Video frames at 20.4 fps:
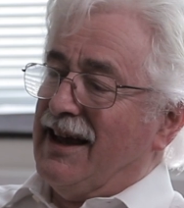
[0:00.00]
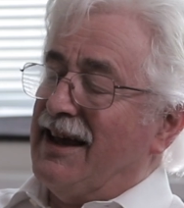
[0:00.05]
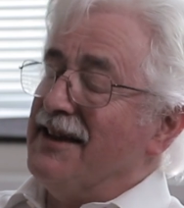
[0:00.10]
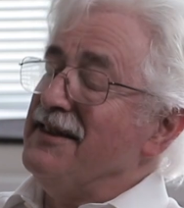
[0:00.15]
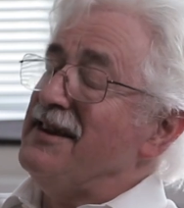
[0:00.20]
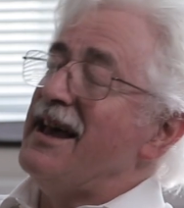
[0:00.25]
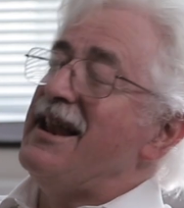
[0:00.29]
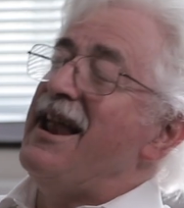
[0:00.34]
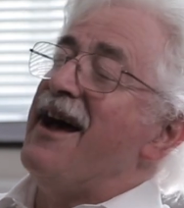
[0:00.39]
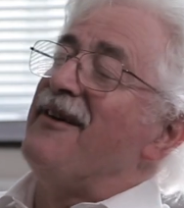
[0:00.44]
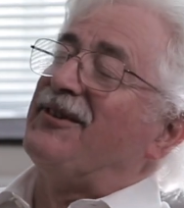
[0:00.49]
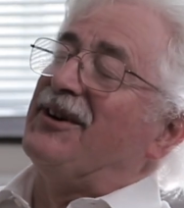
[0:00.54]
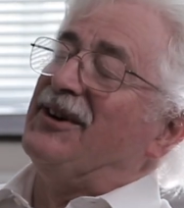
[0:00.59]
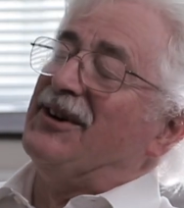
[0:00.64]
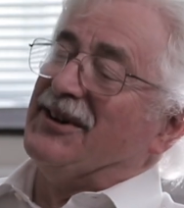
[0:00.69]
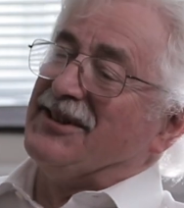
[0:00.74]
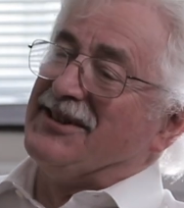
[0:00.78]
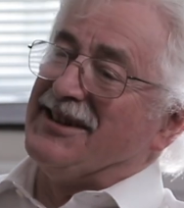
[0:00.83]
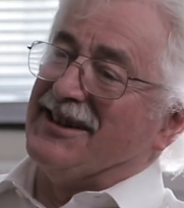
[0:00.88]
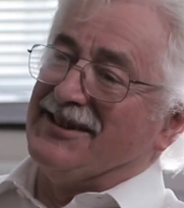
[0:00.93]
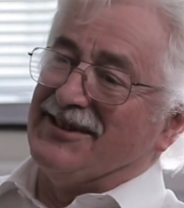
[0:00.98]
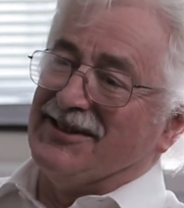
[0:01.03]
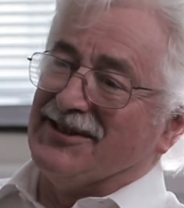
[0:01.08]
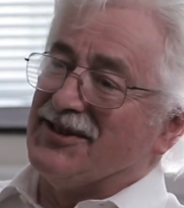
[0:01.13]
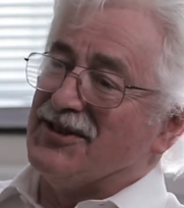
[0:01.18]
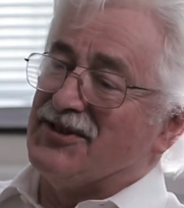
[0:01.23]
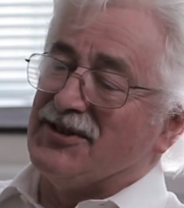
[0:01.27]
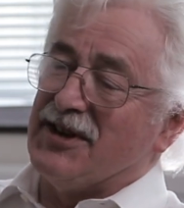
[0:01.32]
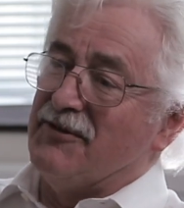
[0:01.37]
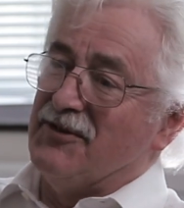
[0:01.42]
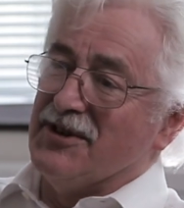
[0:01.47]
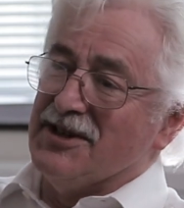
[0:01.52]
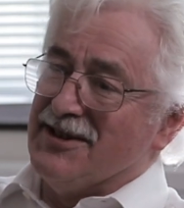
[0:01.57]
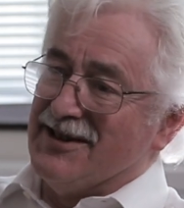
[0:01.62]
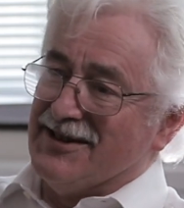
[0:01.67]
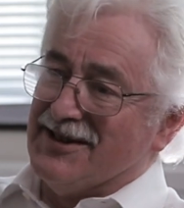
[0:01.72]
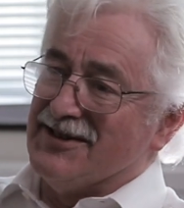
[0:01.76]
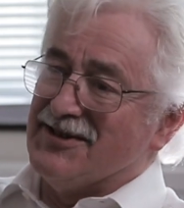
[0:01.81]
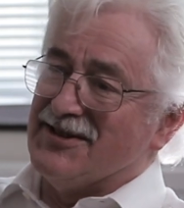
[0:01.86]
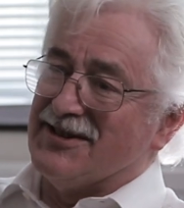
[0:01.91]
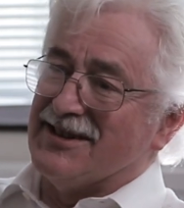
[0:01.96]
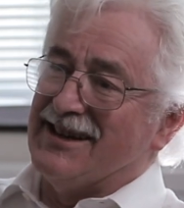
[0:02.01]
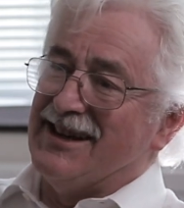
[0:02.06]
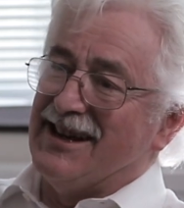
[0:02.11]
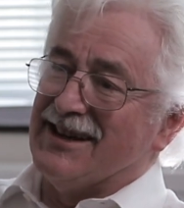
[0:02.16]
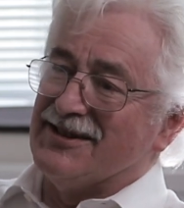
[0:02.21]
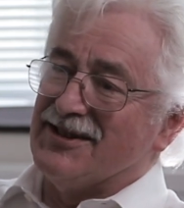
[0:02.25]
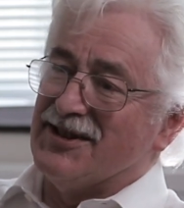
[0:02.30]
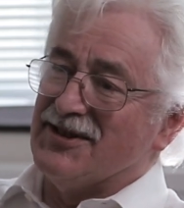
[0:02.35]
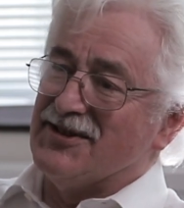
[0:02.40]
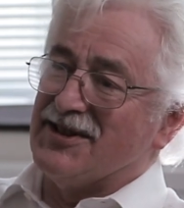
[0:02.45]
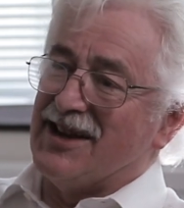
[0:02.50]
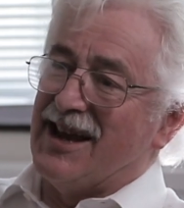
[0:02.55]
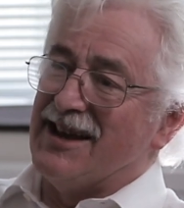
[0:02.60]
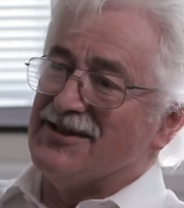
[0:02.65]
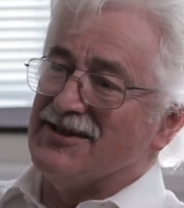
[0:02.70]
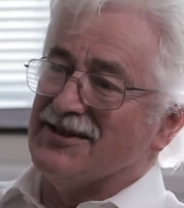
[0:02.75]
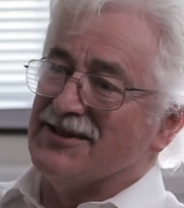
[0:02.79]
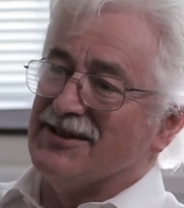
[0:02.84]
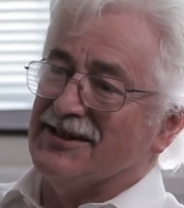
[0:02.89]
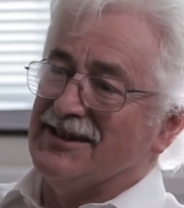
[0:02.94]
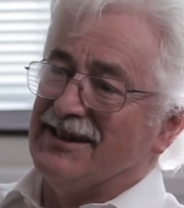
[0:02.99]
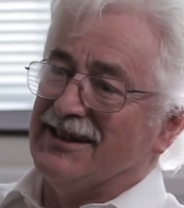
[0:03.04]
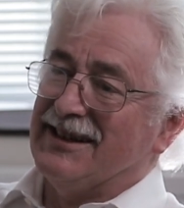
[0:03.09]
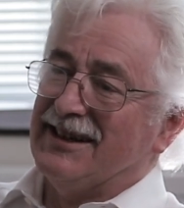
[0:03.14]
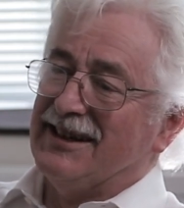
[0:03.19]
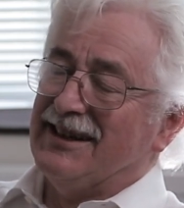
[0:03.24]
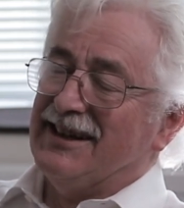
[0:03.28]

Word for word: And then, of course, it took 7 years to get to Saturn.